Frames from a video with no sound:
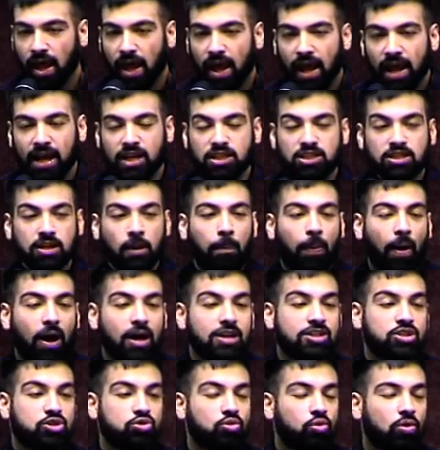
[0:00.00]

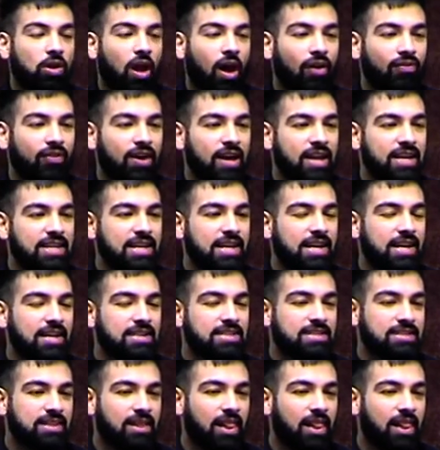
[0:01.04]
Interpersonal love is